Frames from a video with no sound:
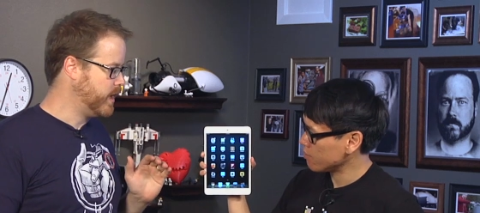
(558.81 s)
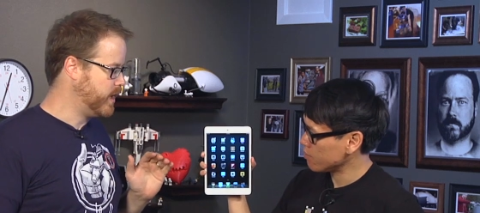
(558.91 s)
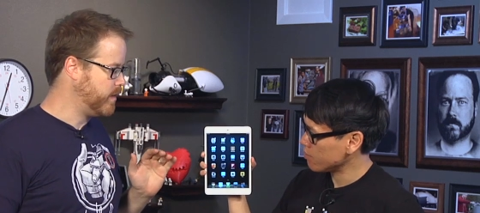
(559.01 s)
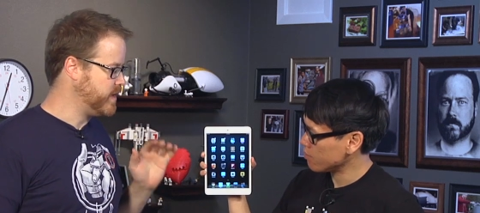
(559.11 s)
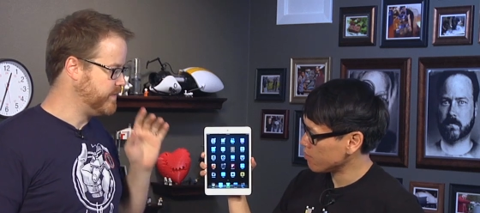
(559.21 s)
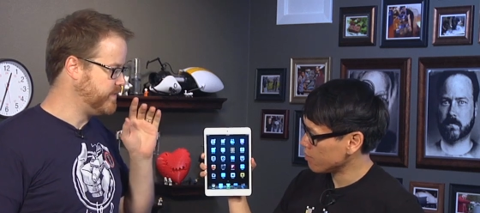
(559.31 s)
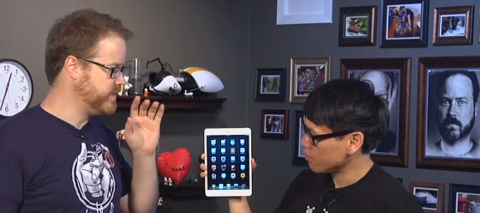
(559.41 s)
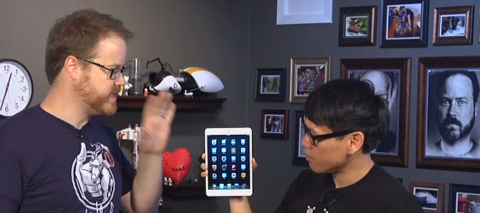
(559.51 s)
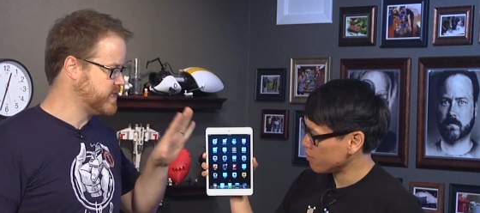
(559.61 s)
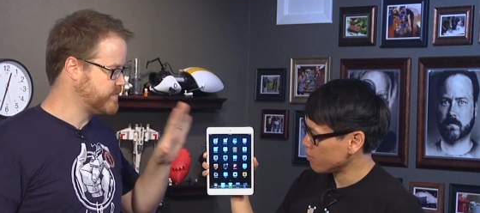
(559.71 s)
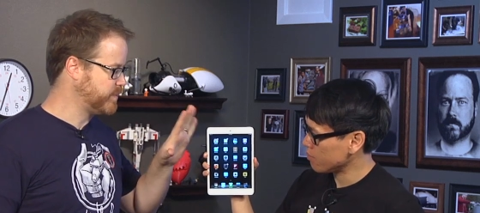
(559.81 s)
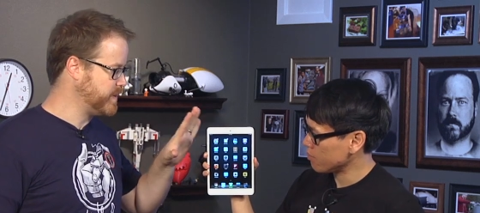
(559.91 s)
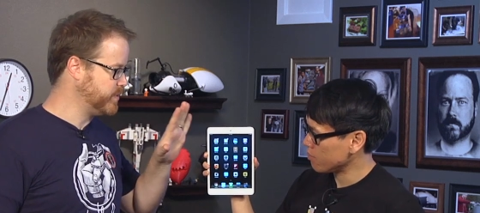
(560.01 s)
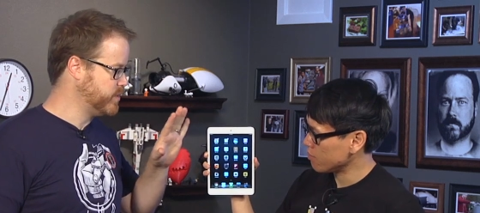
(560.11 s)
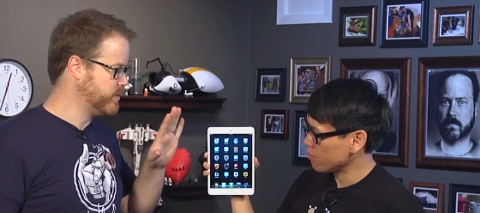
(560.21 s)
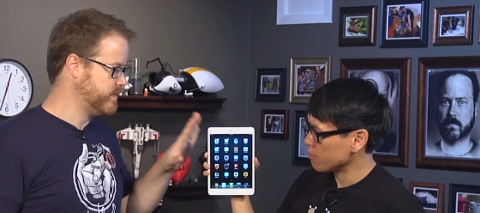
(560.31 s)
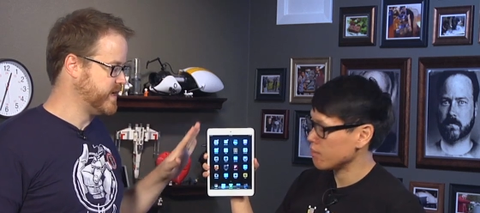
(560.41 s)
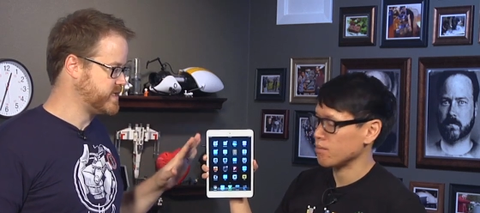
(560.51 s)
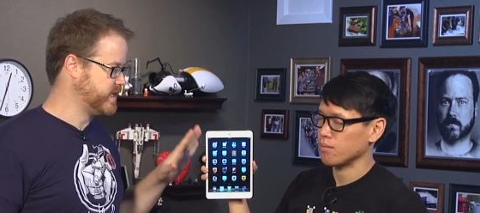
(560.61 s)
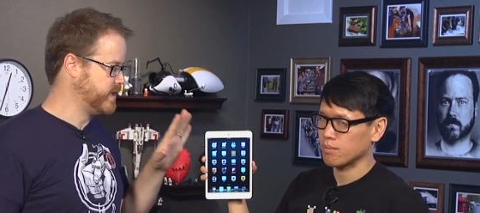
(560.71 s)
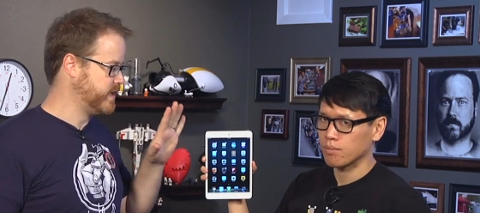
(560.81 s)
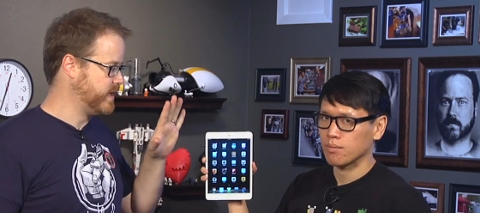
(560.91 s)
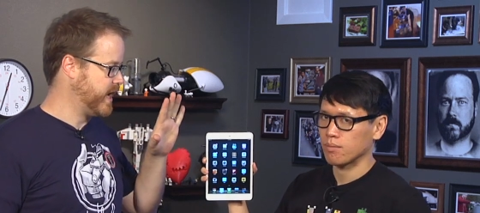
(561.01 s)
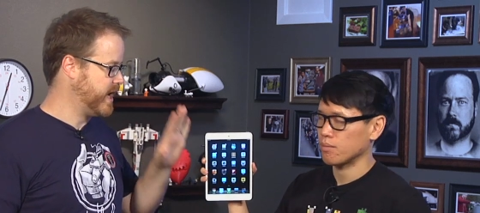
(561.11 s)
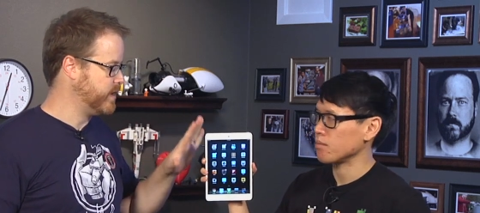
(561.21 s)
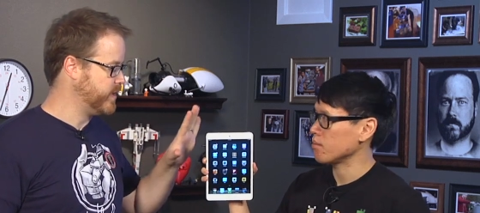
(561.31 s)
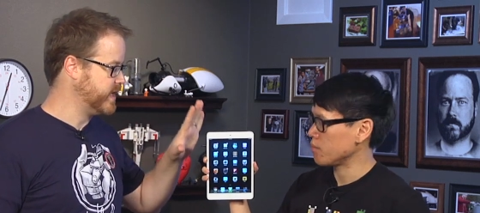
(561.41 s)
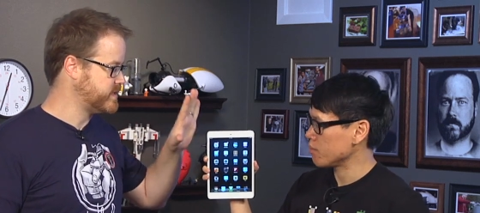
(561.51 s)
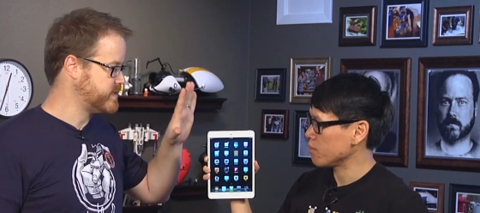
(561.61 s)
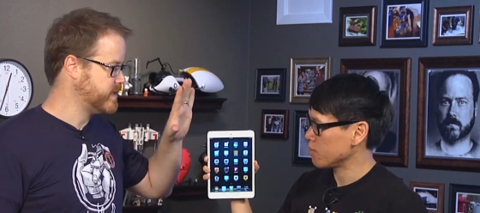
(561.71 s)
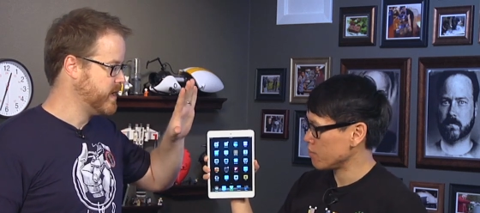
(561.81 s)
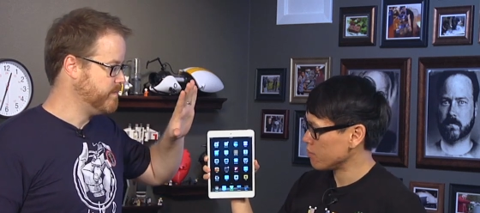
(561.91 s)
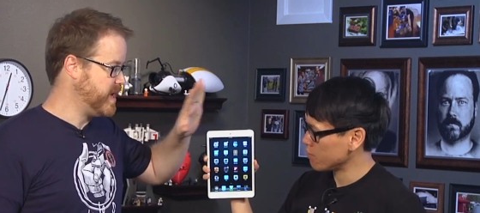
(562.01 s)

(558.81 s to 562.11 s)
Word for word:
Speaker 1: Um, if this is for people who are invested in iOS,